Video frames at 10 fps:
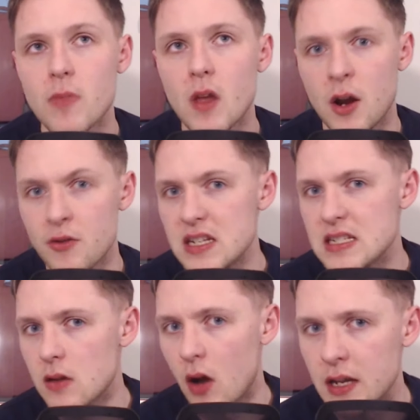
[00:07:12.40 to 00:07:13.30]
I don't think he's
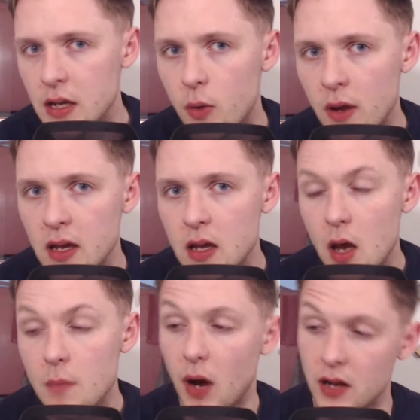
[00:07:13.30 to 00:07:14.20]
lightning quick,
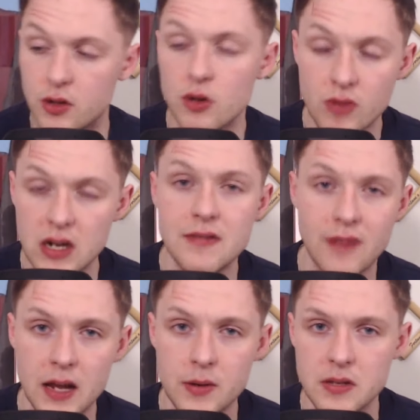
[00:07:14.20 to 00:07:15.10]
but I do really
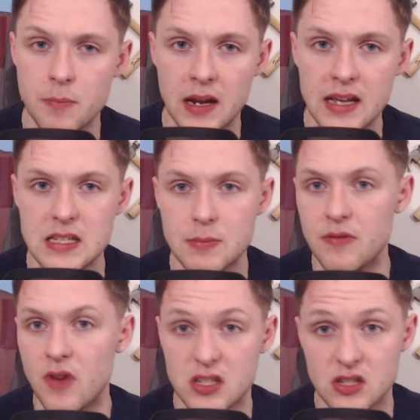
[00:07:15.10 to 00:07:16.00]
value his ability to be
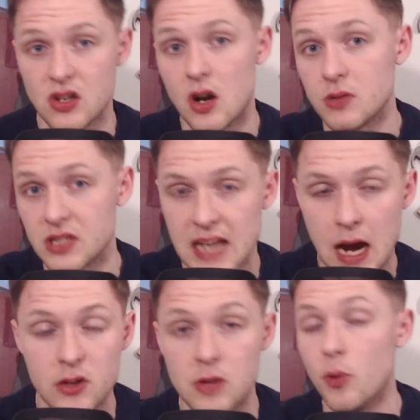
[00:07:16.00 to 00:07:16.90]
versatile, to
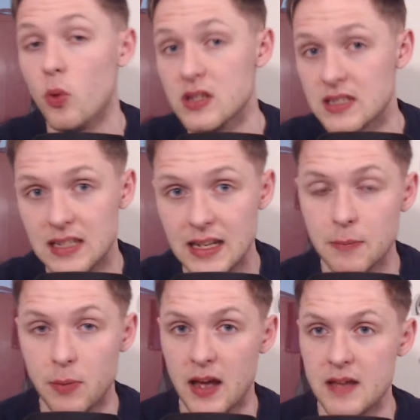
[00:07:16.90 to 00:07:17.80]
carry the ball into link
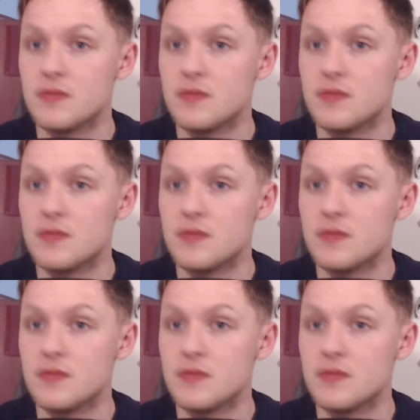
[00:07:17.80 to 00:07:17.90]
play.